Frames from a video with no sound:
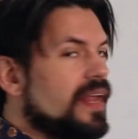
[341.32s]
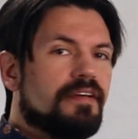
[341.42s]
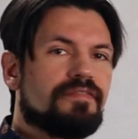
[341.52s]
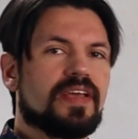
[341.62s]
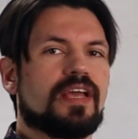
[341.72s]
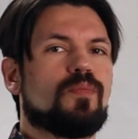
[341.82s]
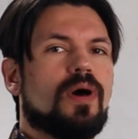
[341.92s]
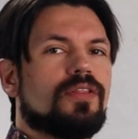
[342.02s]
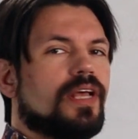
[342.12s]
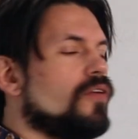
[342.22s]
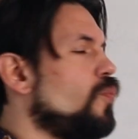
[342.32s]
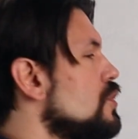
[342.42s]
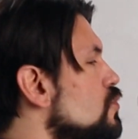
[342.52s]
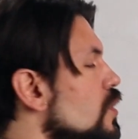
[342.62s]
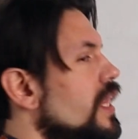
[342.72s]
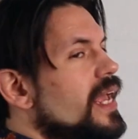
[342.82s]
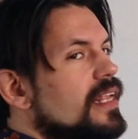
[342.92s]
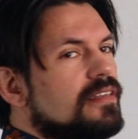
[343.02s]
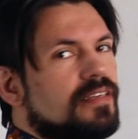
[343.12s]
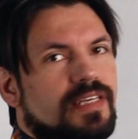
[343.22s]
then I think about like, what's
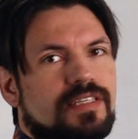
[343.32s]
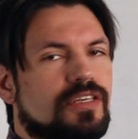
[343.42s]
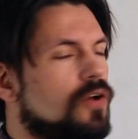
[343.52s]
related to this?